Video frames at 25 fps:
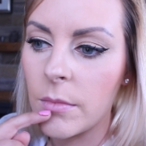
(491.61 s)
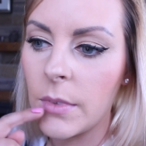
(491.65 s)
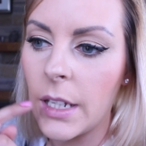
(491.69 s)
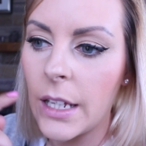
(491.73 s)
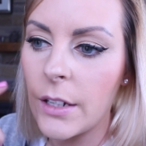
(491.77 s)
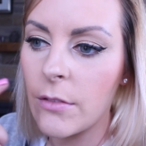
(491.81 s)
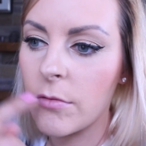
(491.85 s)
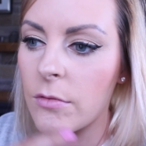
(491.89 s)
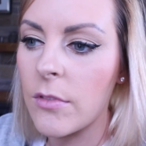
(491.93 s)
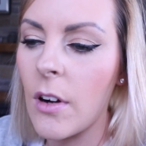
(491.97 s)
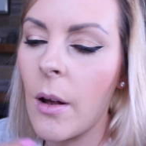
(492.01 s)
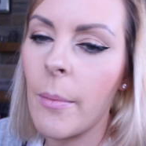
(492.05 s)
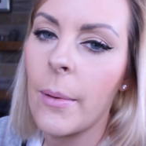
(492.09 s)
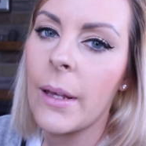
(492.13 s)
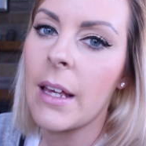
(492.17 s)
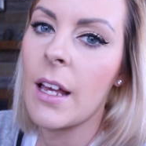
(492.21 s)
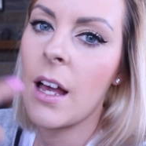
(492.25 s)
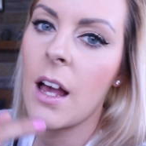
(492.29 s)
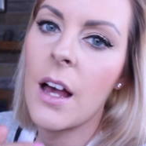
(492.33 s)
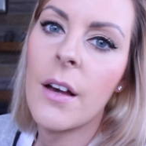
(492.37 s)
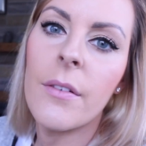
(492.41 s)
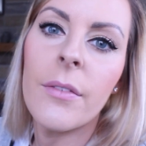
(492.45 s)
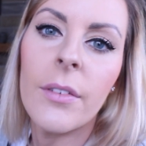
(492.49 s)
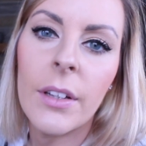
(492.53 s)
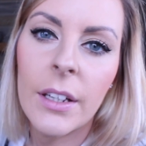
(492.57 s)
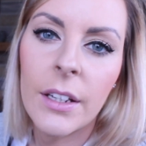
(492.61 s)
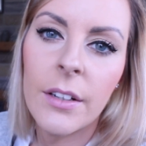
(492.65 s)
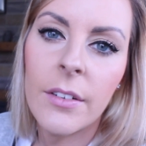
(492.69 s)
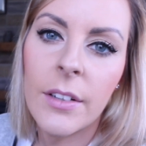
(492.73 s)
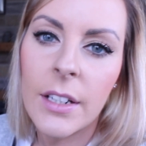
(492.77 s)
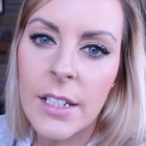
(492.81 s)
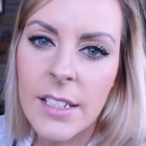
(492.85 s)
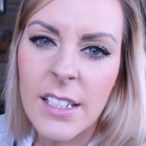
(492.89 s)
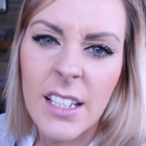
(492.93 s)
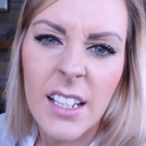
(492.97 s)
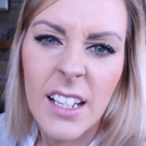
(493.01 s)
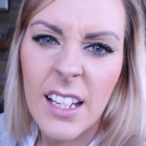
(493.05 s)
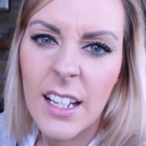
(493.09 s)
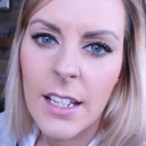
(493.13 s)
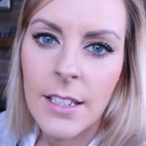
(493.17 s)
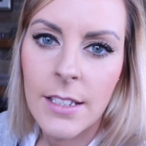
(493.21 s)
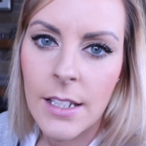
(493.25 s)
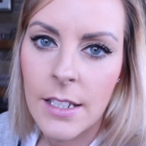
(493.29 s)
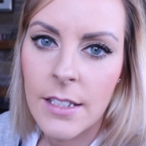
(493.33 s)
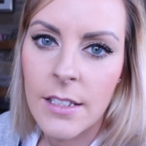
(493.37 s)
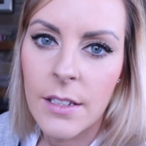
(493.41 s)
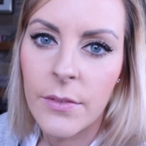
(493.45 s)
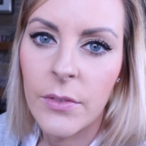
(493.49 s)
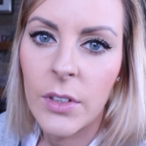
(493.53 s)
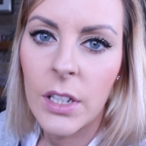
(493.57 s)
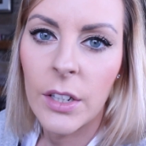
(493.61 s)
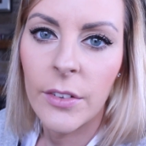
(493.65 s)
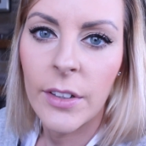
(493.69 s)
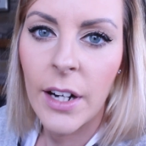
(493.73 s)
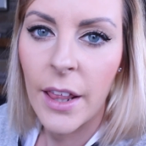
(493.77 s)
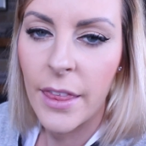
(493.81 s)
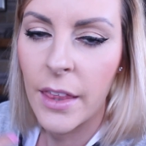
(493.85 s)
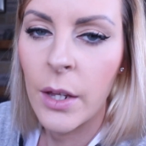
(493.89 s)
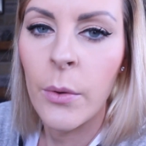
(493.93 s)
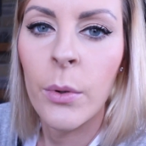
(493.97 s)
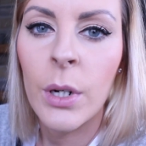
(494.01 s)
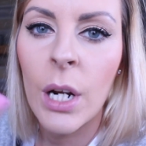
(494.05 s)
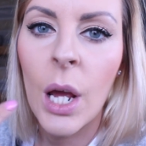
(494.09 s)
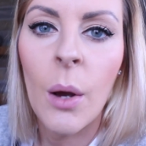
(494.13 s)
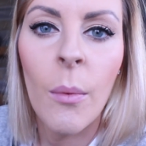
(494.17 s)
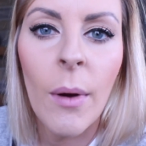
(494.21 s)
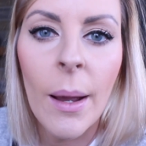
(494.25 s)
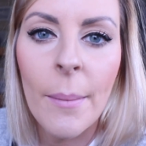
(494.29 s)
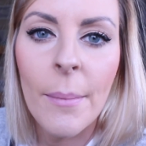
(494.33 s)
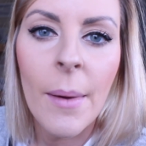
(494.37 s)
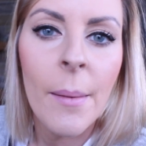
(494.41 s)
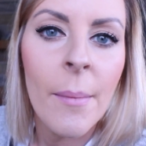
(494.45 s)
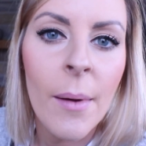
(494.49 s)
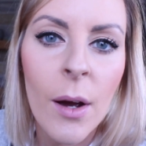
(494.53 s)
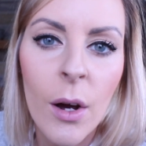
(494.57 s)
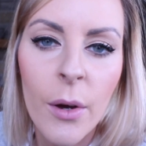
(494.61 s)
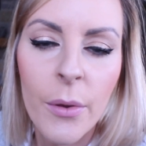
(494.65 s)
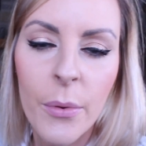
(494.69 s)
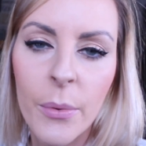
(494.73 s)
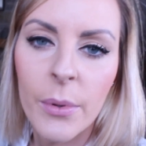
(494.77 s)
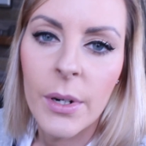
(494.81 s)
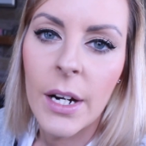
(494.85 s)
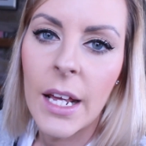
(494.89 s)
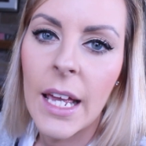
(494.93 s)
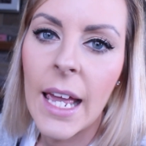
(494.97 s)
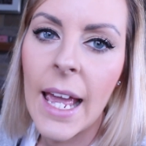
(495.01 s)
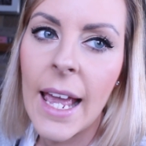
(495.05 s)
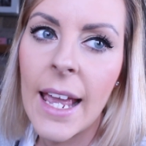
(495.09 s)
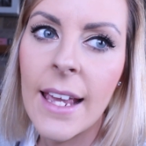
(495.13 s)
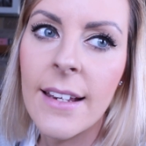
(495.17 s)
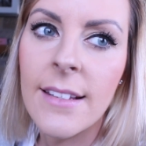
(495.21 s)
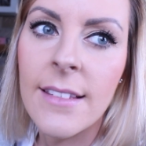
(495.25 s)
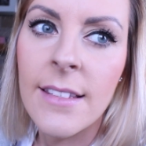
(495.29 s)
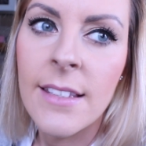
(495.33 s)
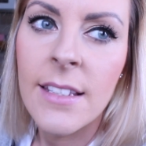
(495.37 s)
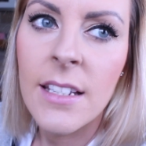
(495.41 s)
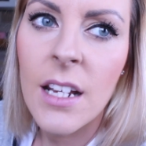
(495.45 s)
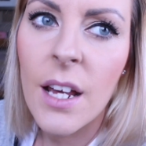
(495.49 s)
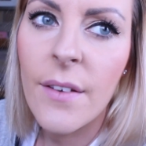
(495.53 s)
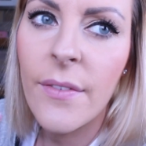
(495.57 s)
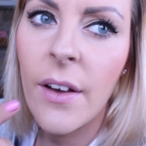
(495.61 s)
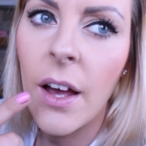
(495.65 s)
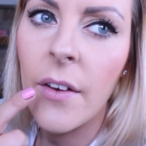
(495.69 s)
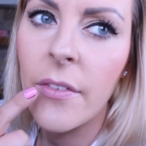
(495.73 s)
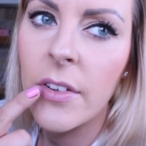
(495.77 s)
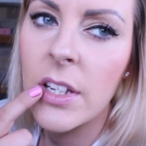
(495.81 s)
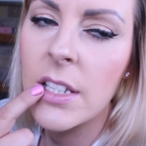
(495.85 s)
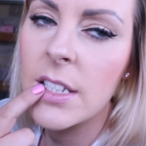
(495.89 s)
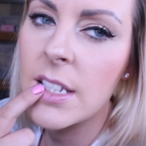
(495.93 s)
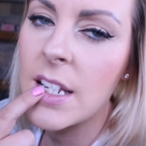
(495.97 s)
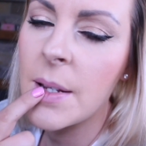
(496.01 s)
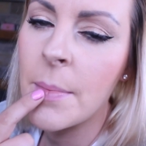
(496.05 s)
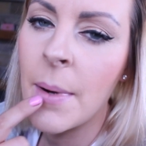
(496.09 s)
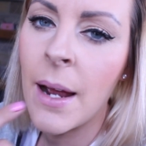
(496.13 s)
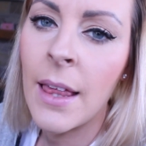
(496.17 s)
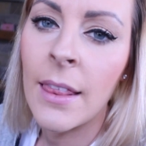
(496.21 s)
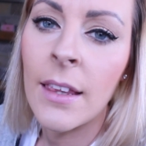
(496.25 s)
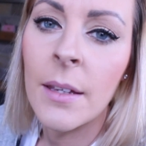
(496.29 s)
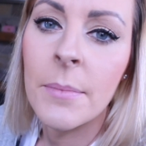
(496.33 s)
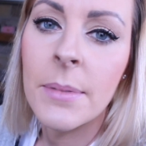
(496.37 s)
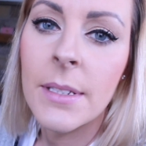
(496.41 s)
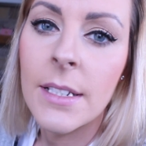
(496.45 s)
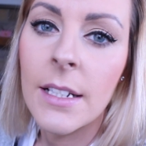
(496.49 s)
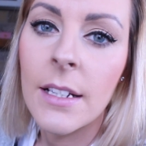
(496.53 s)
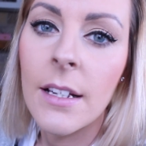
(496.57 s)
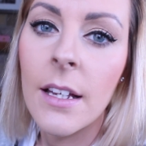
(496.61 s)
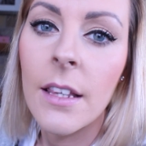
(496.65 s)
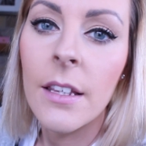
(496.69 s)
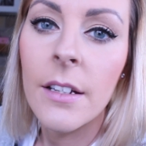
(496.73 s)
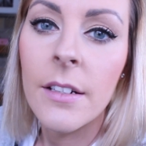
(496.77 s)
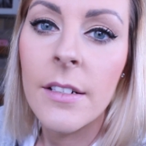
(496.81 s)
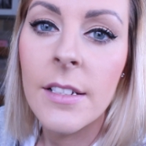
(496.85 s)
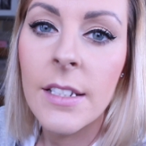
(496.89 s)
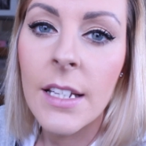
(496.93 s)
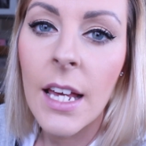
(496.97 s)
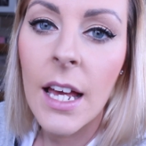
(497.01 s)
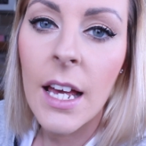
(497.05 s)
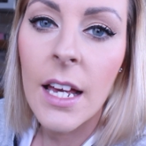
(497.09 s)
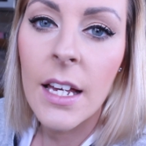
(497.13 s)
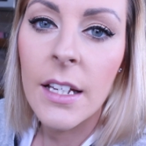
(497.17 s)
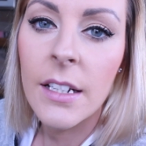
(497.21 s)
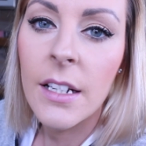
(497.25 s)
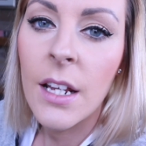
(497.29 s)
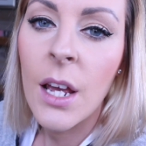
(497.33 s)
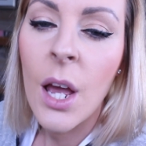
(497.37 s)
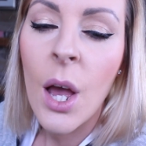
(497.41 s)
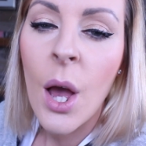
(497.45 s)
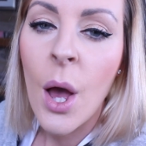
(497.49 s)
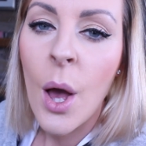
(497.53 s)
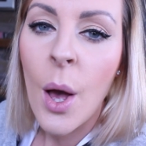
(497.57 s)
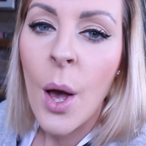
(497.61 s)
like rubbing off like crazily excessively or anything when I wipe my mouth when I ate and stuff. Obviously my lipstick color is gone,